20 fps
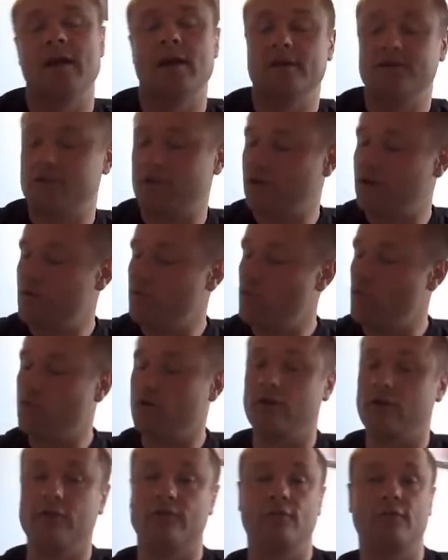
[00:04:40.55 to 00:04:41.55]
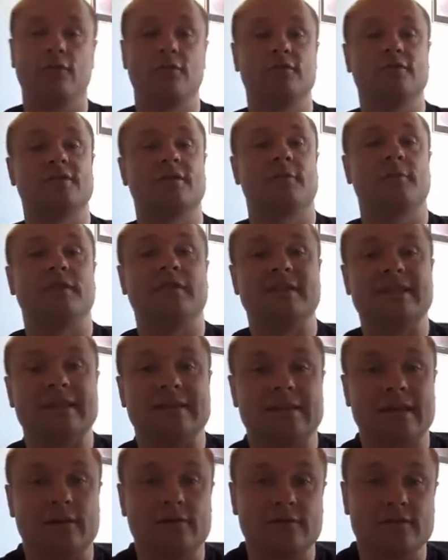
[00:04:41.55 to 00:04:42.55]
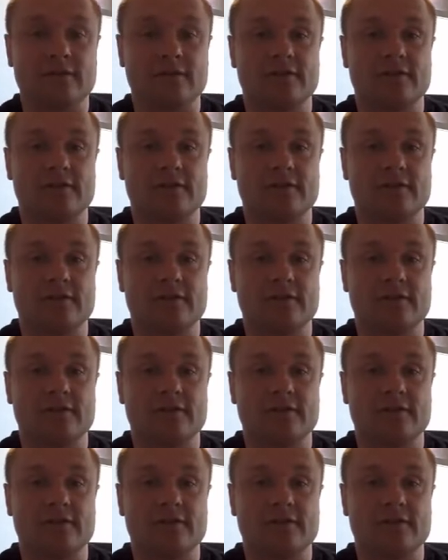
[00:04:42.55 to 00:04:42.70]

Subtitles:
So I'm going to walk you through some of the details.